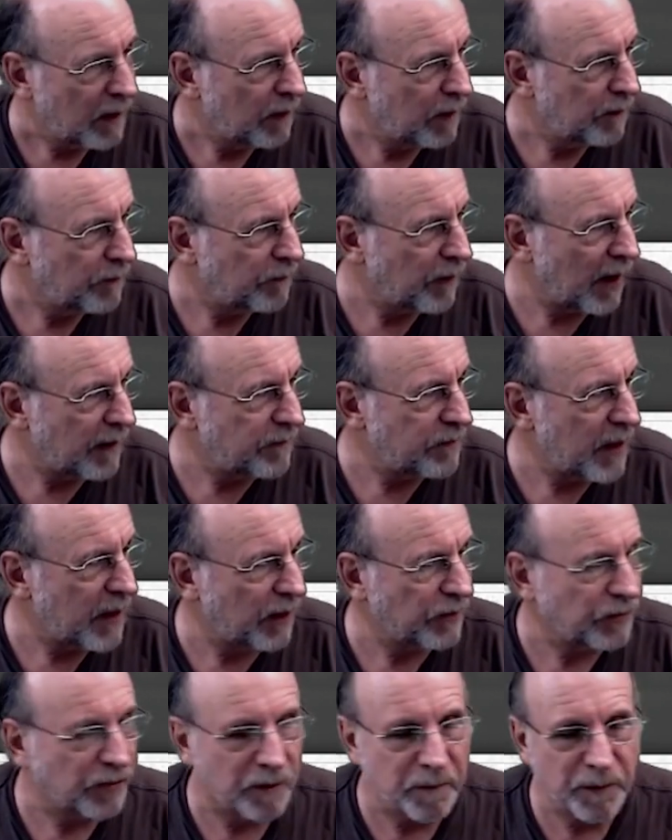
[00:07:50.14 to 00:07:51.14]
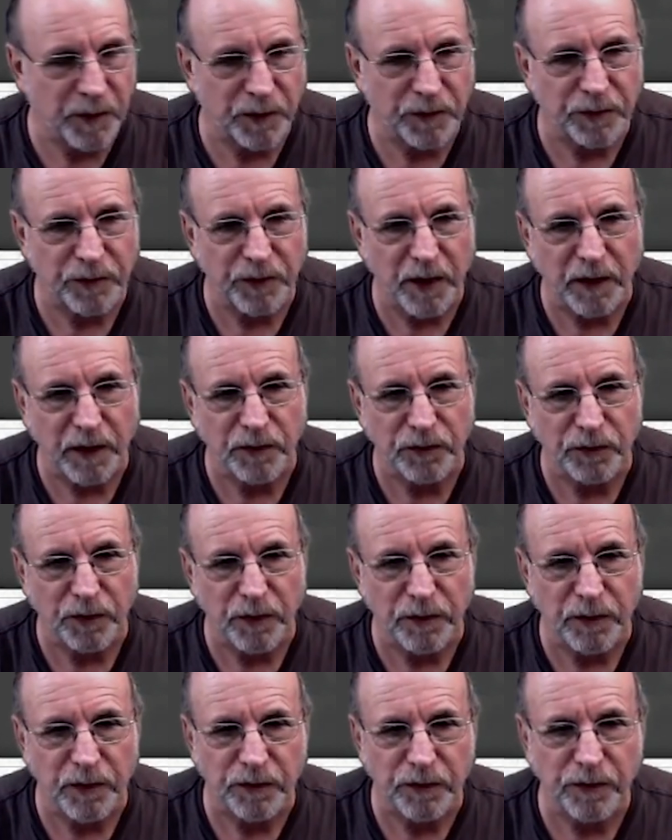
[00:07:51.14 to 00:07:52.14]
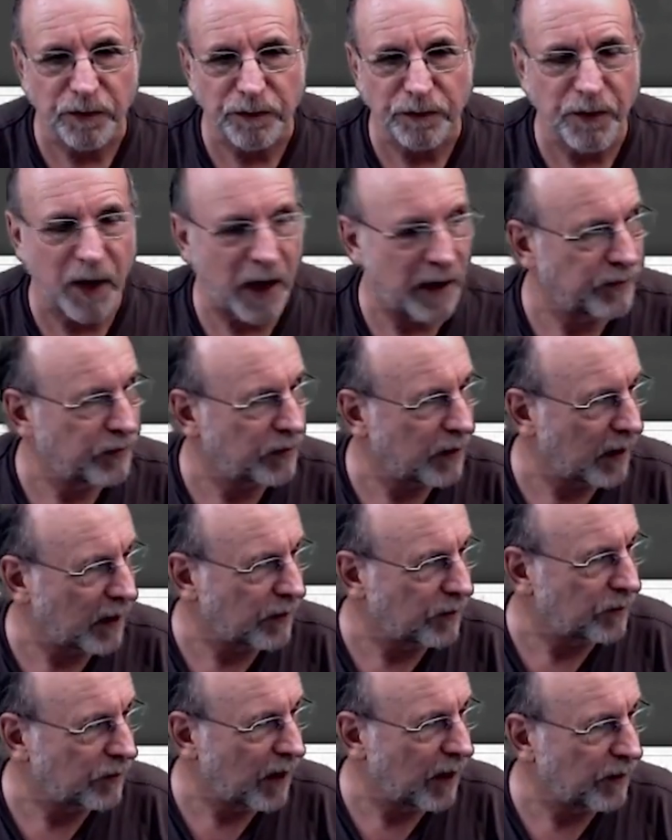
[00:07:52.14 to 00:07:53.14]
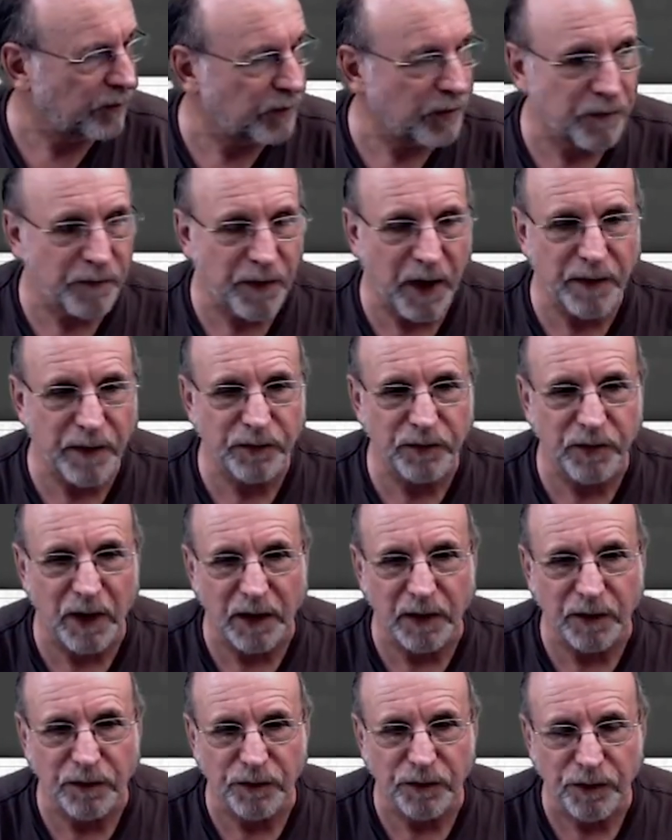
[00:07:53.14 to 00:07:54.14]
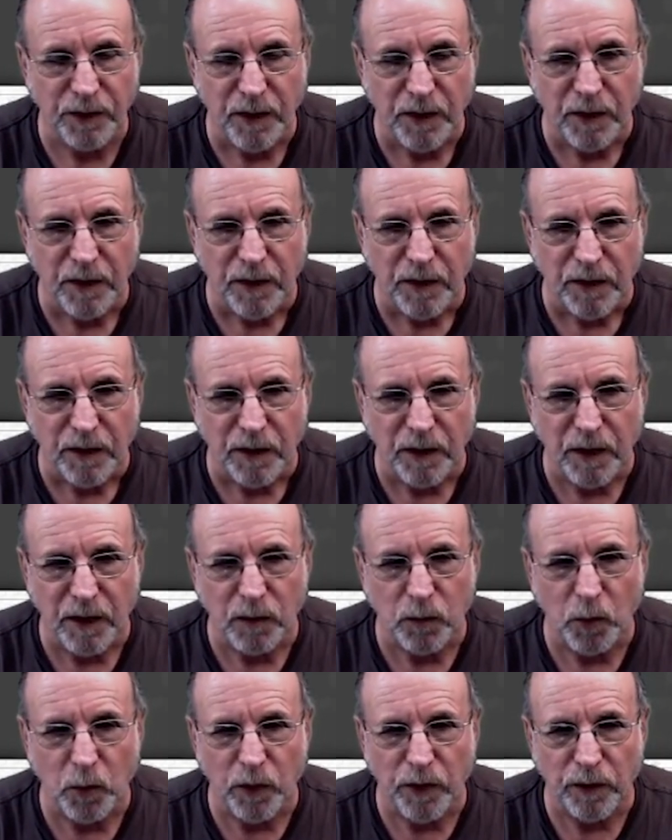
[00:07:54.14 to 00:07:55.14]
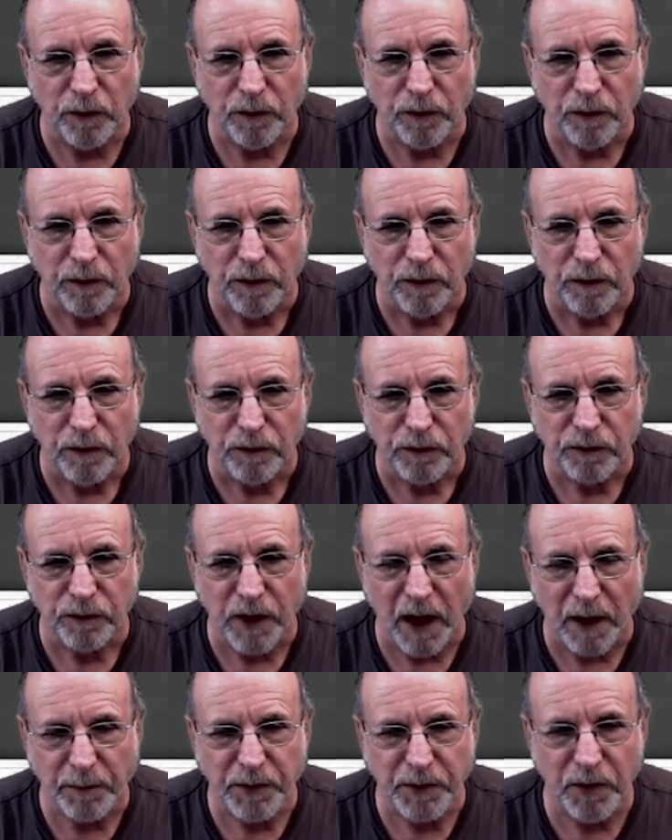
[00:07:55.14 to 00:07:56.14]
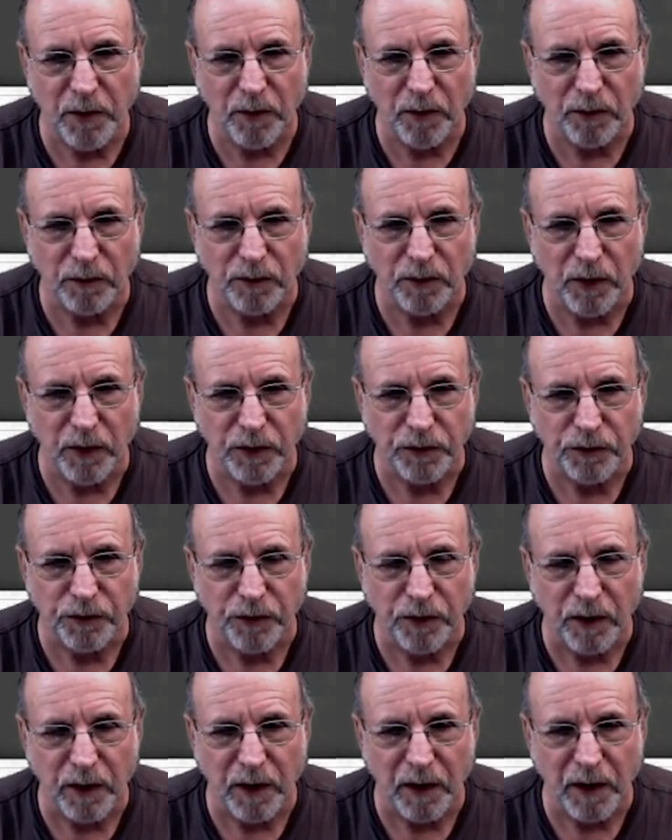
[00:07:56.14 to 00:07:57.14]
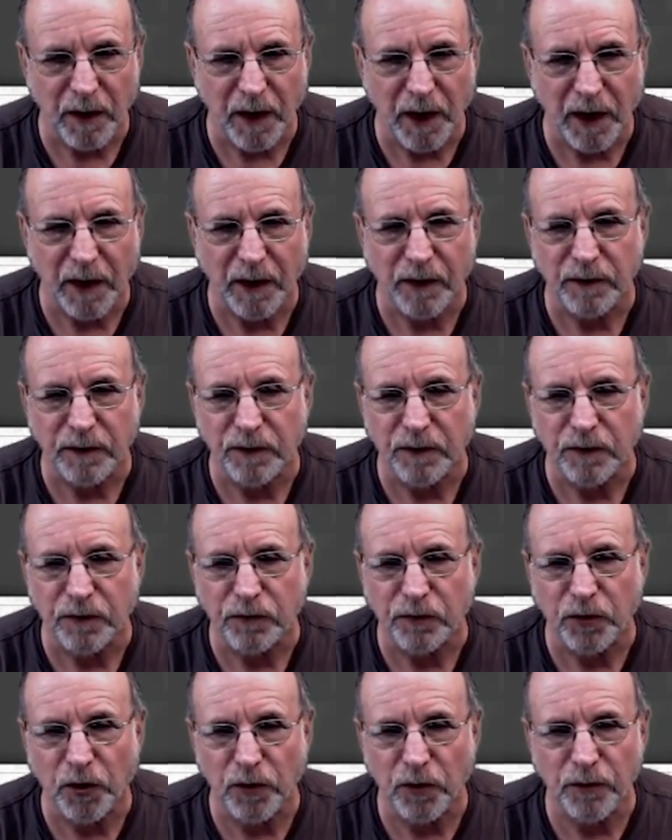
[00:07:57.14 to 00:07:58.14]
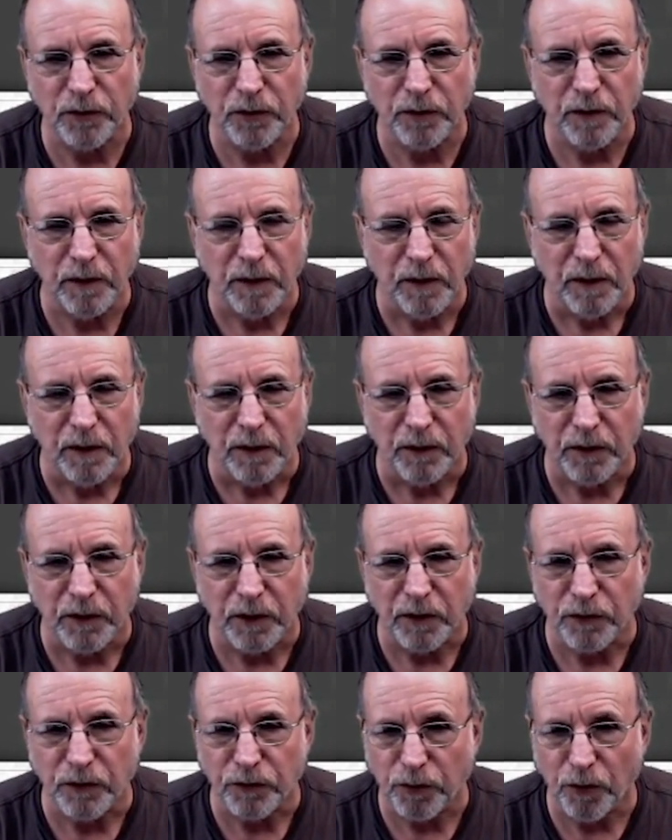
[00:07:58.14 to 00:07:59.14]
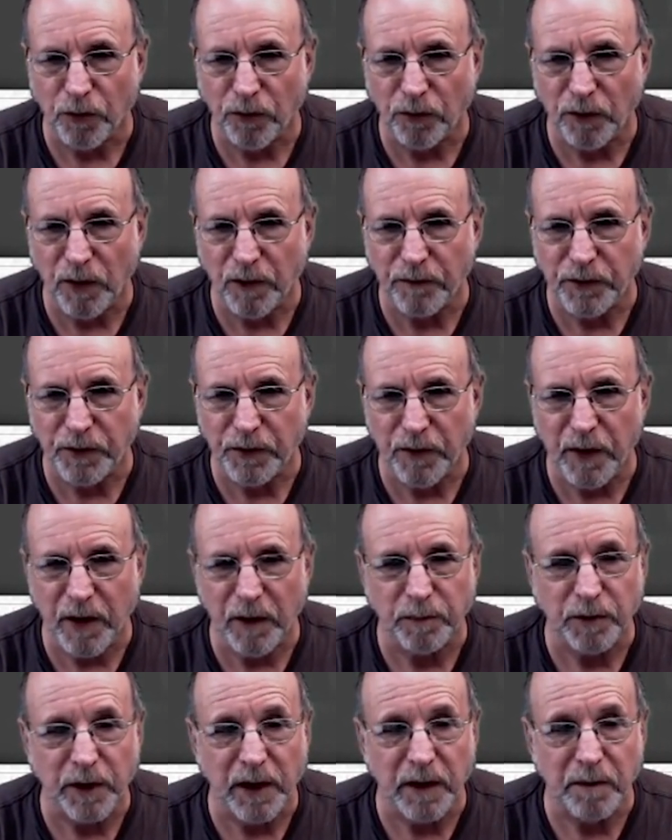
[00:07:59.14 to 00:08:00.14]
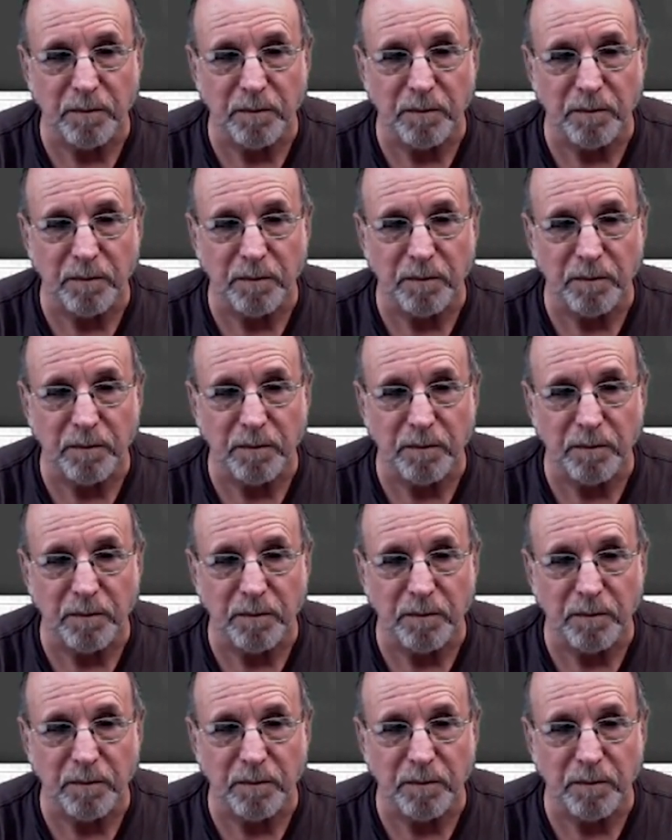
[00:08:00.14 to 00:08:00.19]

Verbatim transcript: 5,000 milliseconds on this is five seconds. After five seconds, it will stop the auto launch and turn the control of your airplane